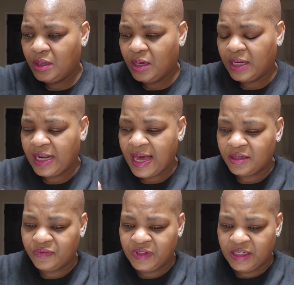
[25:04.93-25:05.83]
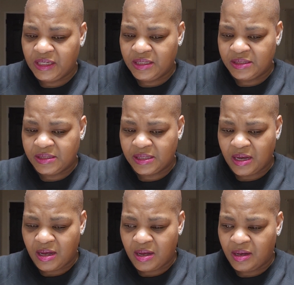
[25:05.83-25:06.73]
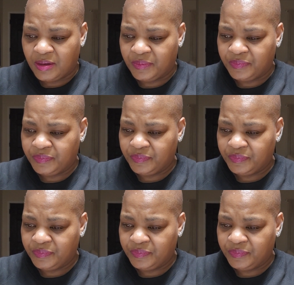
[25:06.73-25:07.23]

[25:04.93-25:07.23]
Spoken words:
A lot of these, in